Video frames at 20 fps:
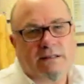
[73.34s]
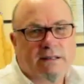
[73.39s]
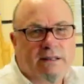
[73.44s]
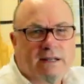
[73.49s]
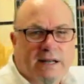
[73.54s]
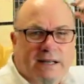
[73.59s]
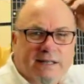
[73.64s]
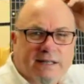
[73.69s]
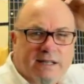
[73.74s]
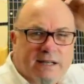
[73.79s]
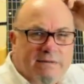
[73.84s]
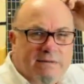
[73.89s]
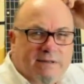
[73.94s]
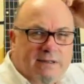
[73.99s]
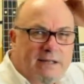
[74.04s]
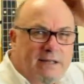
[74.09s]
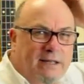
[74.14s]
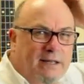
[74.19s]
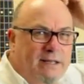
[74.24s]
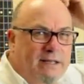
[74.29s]
In the late
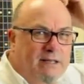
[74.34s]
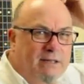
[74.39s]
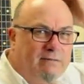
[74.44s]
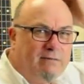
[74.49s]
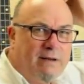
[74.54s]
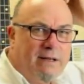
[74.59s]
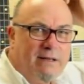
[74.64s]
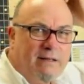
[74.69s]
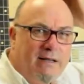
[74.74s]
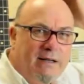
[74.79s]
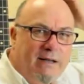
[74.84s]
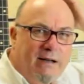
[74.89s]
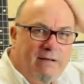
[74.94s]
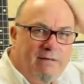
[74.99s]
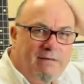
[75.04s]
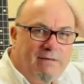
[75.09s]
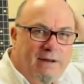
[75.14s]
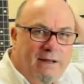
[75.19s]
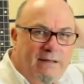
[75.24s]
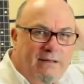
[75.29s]
70s, when Leo
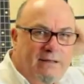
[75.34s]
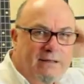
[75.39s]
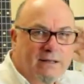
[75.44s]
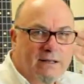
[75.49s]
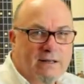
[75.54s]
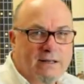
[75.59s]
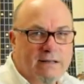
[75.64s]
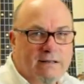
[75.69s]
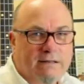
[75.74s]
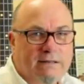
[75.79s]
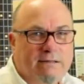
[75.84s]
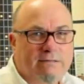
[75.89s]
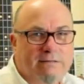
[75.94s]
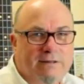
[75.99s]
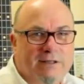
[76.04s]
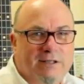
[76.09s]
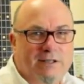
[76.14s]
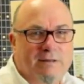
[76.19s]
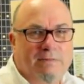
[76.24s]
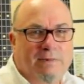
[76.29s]
Fender
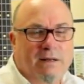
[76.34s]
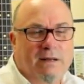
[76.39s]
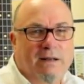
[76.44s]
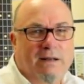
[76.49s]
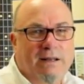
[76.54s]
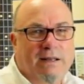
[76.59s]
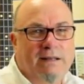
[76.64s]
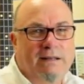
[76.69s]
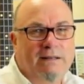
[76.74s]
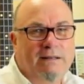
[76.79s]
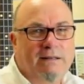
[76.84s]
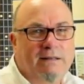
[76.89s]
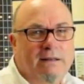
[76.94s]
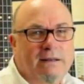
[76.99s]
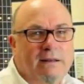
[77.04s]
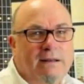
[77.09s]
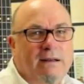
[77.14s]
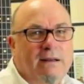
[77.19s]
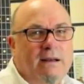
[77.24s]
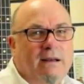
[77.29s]
was supplying
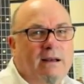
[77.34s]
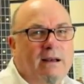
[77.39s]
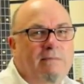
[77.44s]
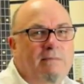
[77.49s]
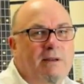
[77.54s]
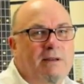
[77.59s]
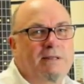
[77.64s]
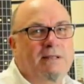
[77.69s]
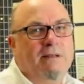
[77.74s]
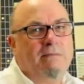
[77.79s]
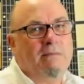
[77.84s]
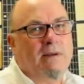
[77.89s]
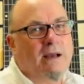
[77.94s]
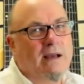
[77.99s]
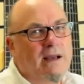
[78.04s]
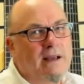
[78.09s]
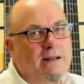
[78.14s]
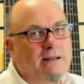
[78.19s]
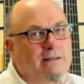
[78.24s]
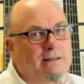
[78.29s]
Music
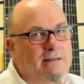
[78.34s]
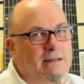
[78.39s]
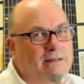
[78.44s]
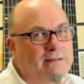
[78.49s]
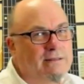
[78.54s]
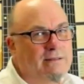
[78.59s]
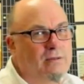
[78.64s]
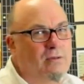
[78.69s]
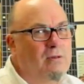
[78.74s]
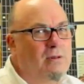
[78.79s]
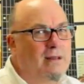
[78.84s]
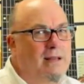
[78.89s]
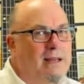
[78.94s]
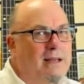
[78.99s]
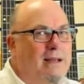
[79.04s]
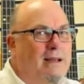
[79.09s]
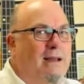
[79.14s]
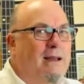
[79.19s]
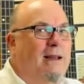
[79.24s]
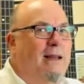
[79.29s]
Man and all
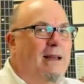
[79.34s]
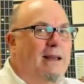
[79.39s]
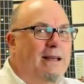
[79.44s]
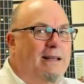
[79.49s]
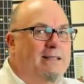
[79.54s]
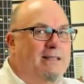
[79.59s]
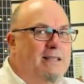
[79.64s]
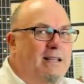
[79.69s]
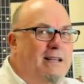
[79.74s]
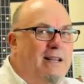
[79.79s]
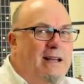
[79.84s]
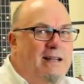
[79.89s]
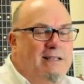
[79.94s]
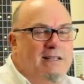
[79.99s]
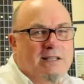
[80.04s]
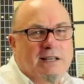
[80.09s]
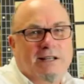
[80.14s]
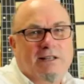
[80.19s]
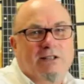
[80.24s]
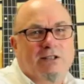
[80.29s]
the internet
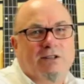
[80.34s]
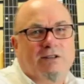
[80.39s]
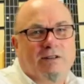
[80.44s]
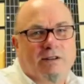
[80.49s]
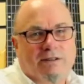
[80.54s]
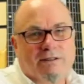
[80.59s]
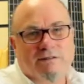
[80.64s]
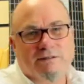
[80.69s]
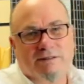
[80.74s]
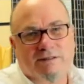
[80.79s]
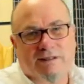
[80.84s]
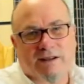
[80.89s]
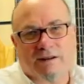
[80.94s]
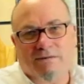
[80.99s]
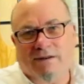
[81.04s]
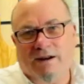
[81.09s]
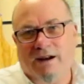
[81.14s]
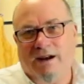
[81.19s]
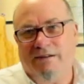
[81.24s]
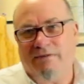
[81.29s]
scene struggles they
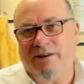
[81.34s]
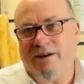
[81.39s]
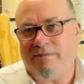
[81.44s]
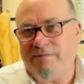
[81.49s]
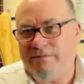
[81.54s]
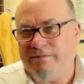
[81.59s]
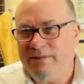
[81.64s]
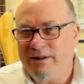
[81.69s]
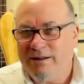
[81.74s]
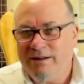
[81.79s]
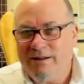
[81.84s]
were having,